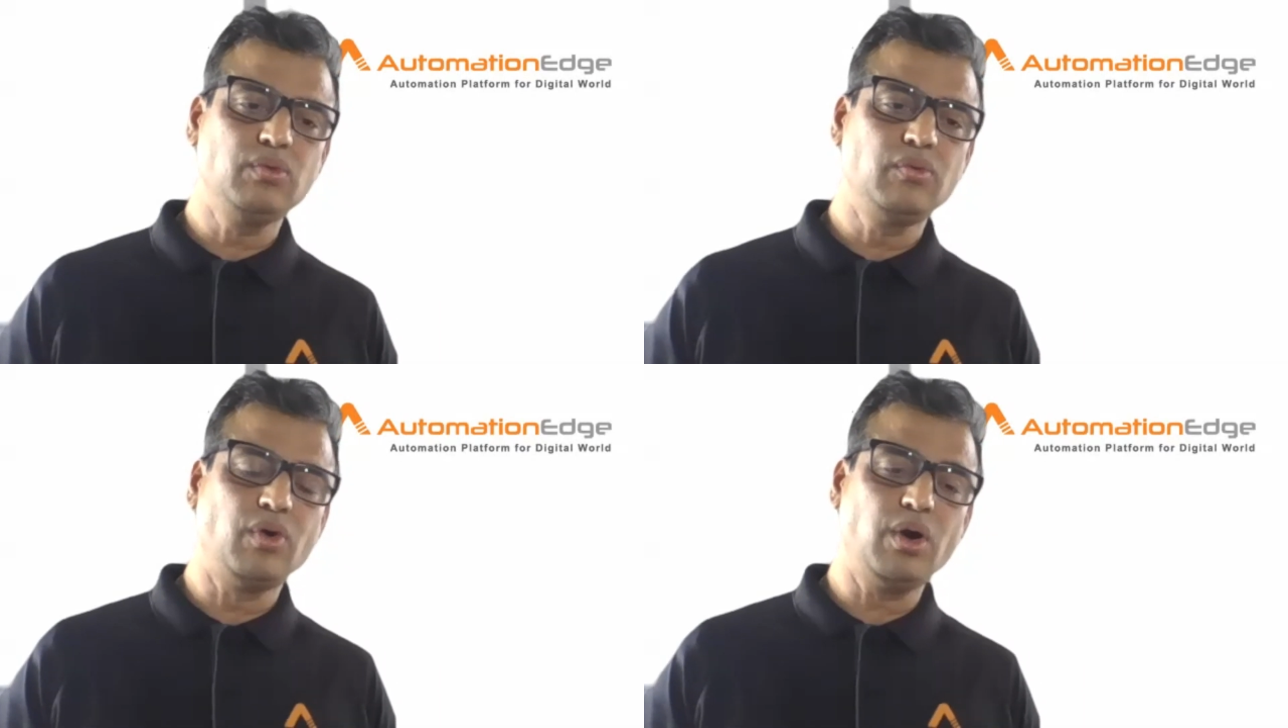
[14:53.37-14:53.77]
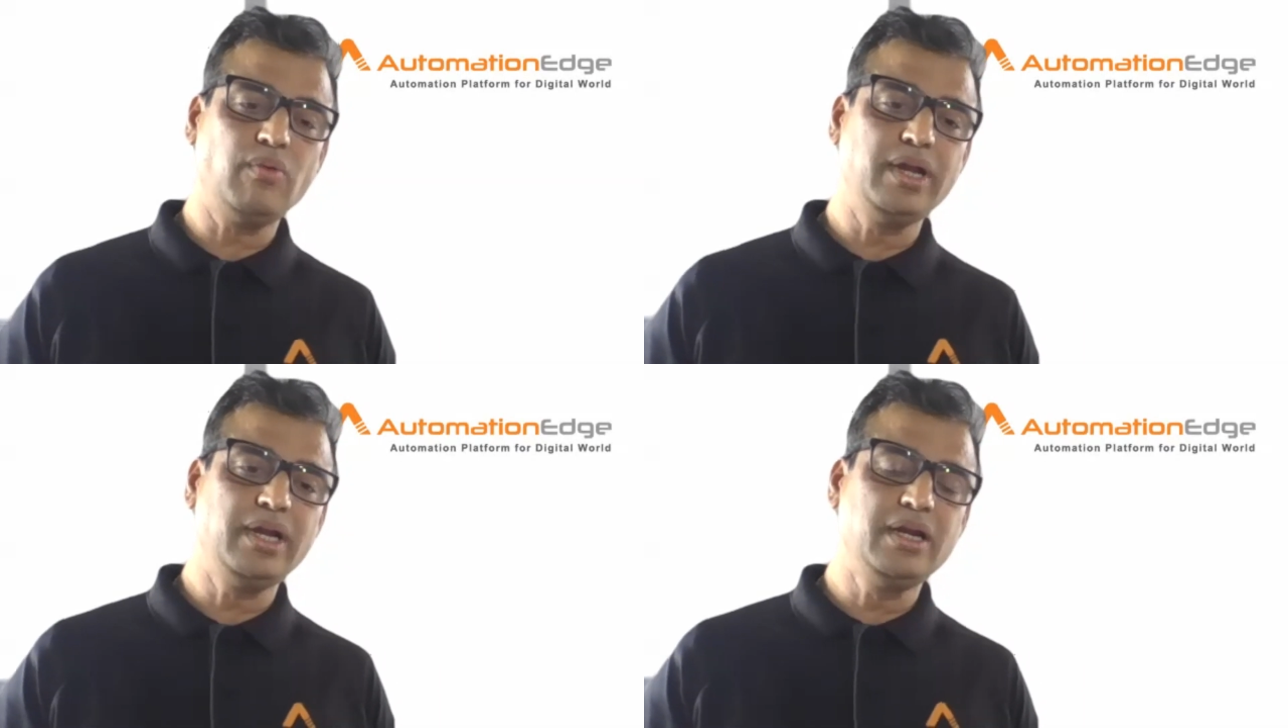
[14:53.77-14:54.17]
what
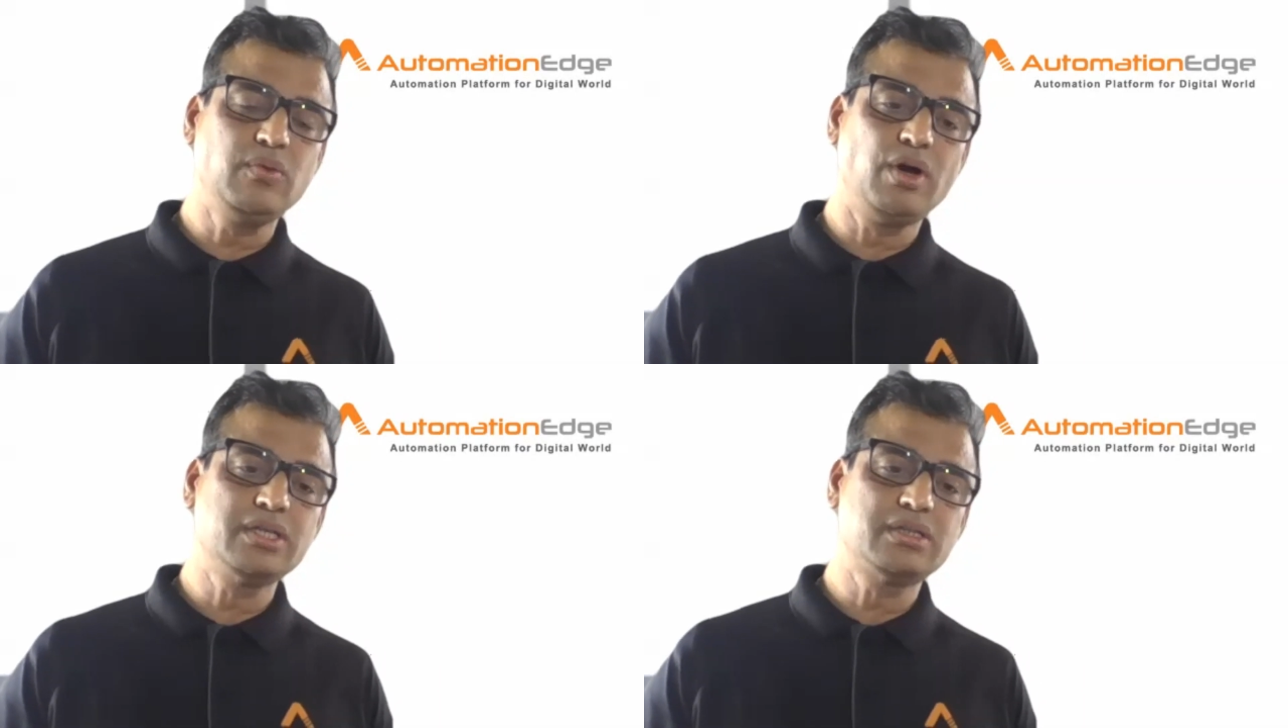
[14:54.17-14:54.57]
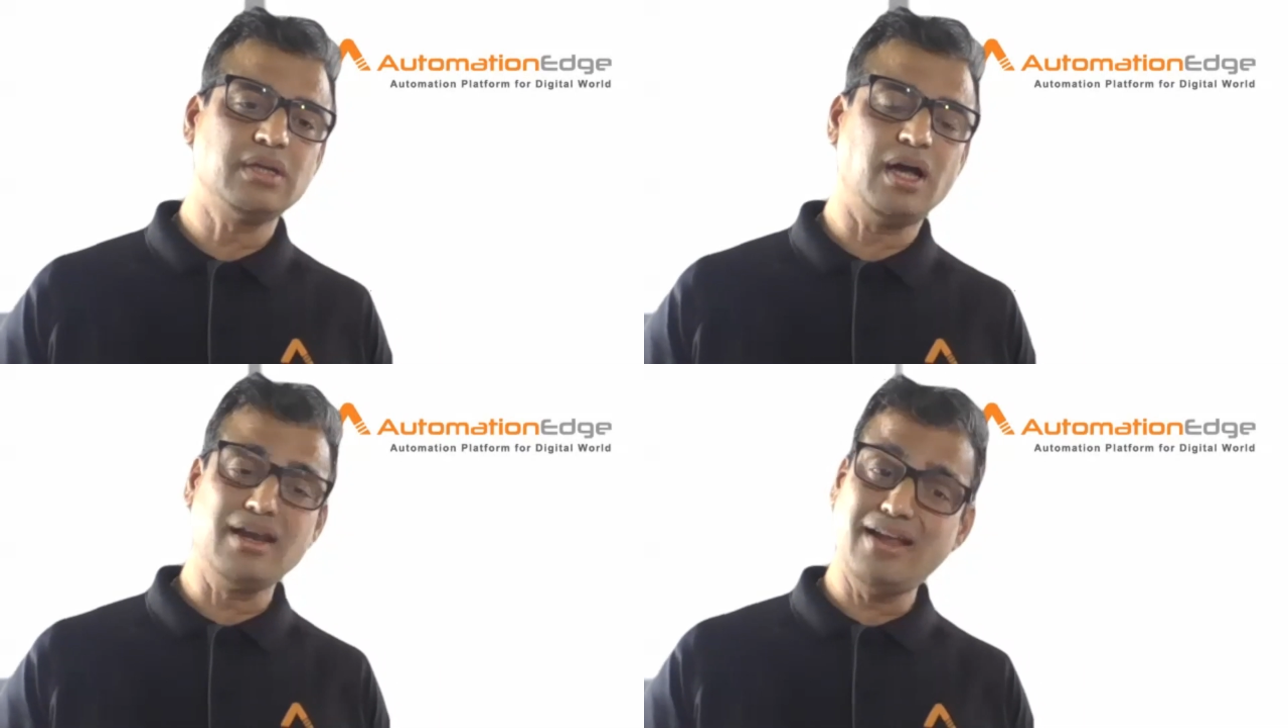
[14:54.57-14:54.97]
we did was,
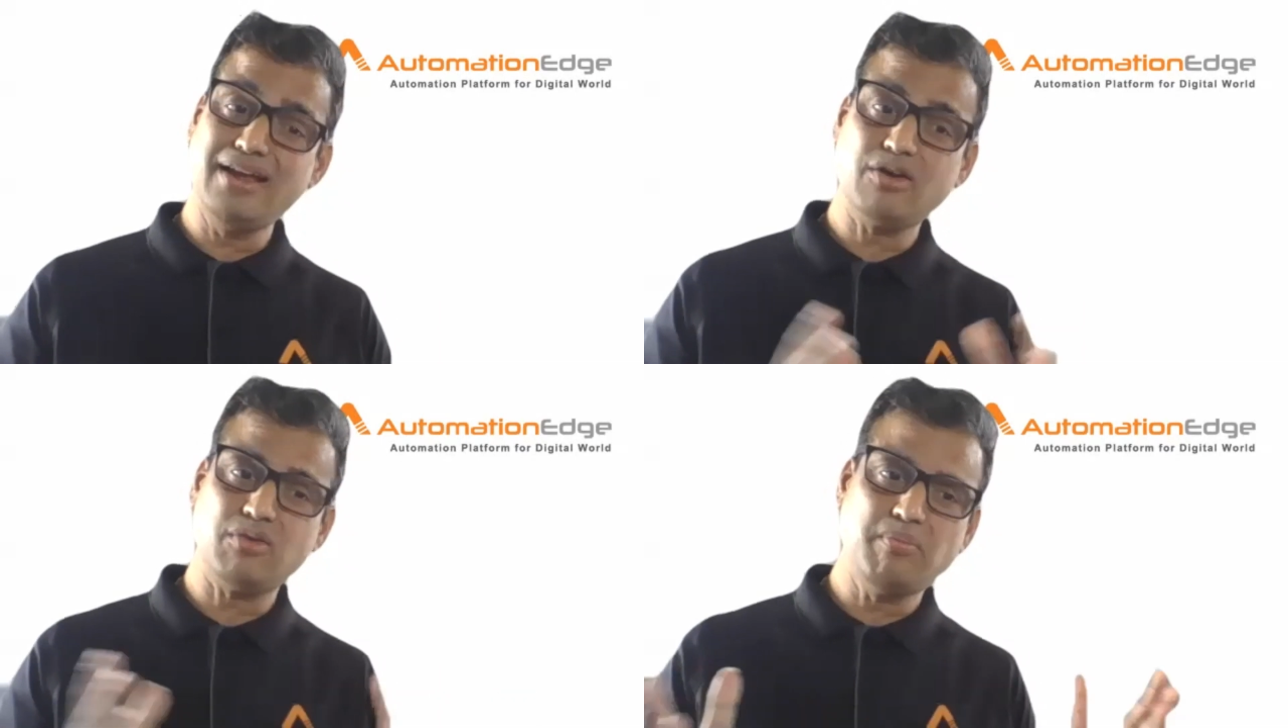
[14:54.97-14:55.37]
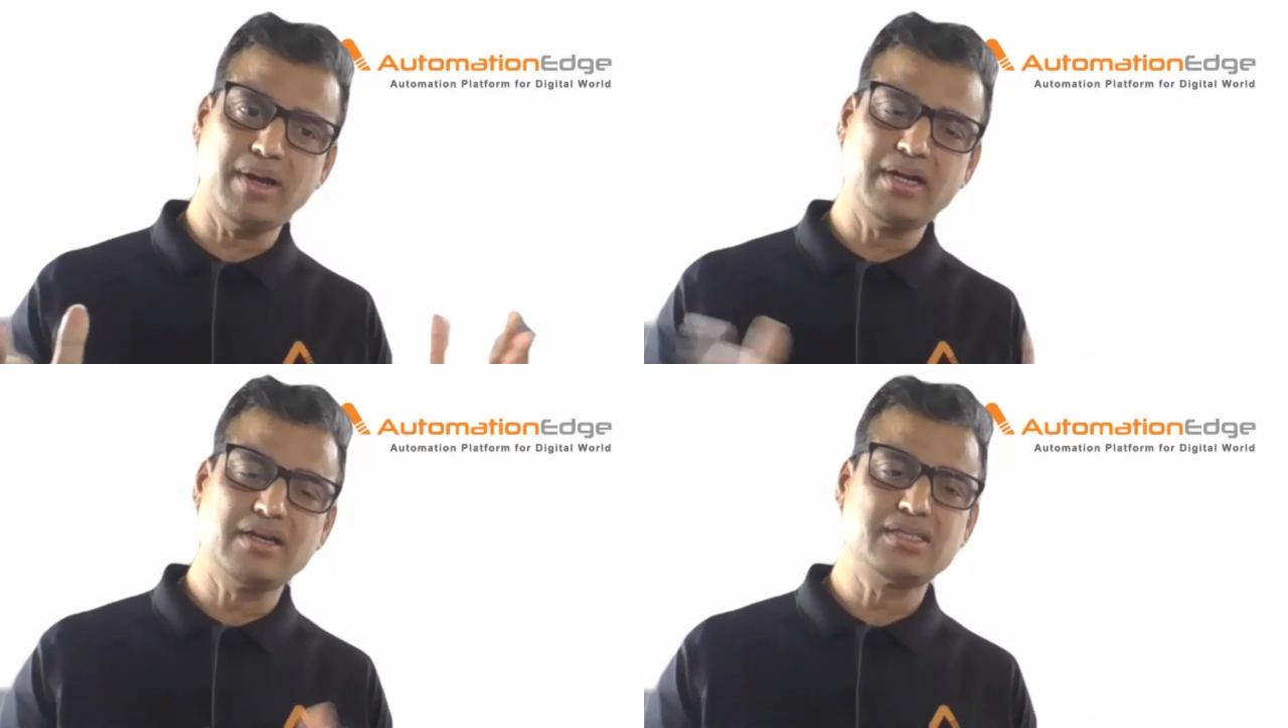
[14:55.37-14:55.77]
unlike our
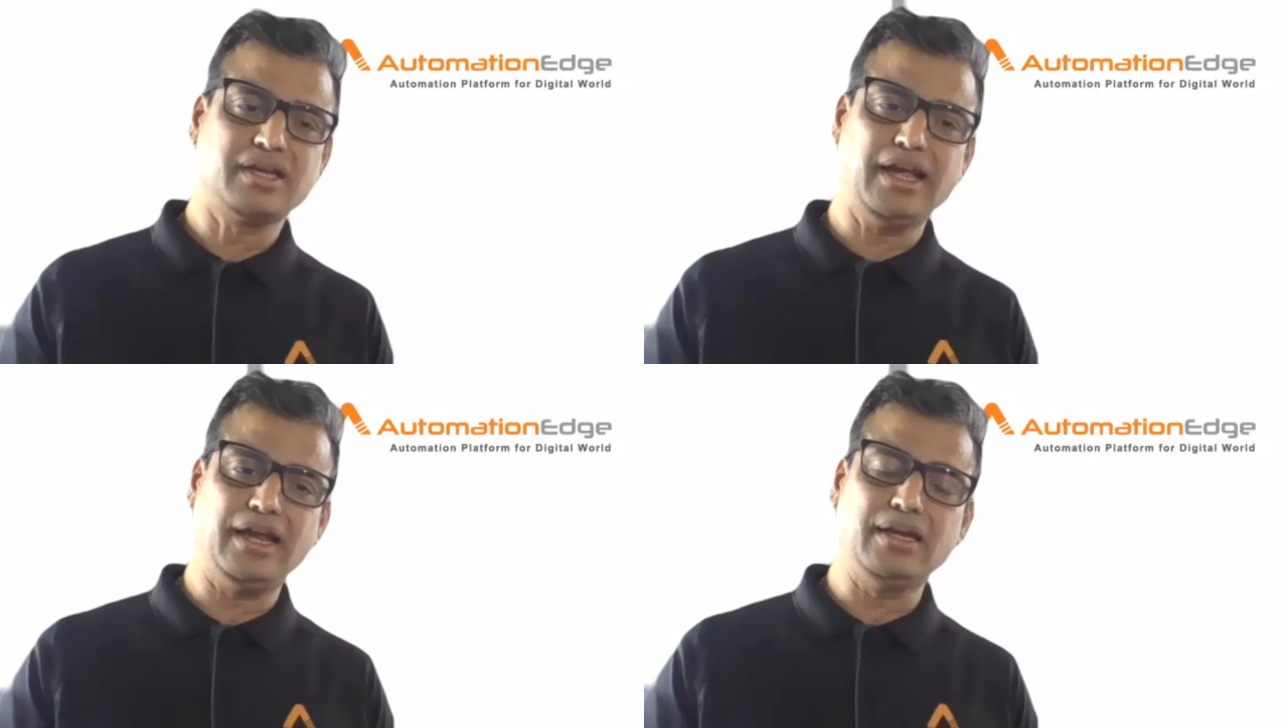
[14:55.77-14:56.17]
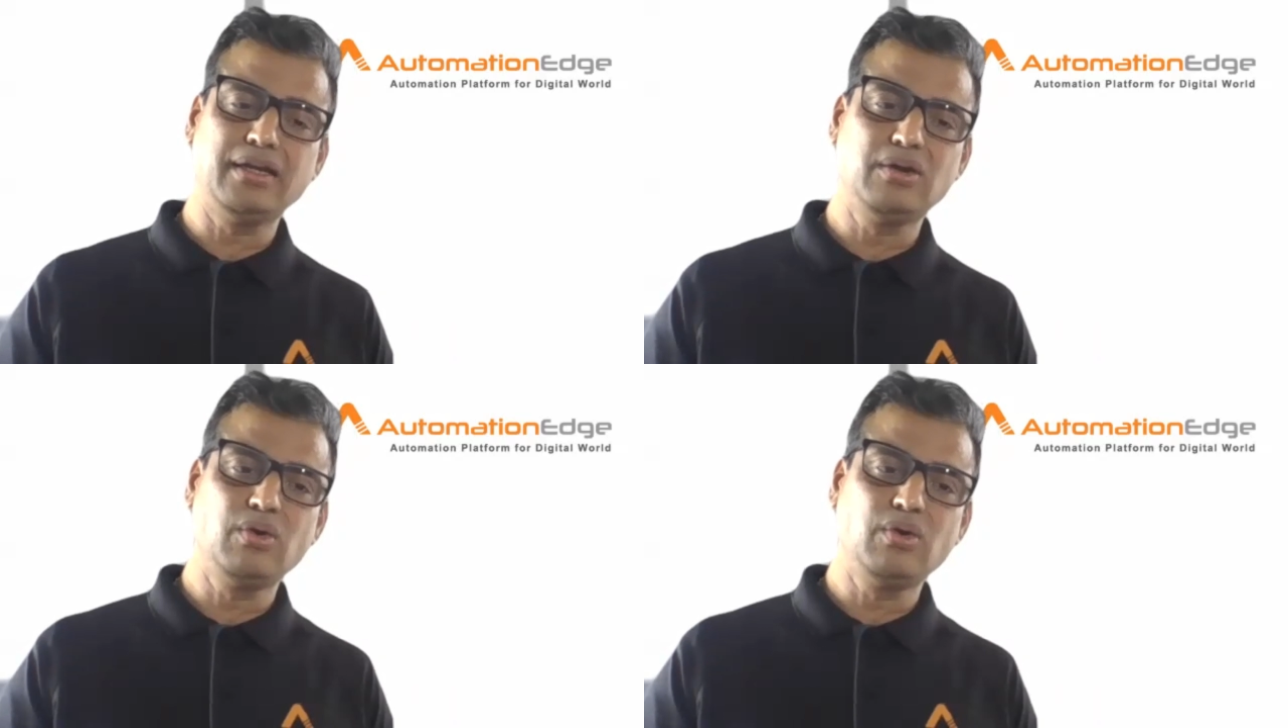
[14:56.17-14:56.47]
competitors, again,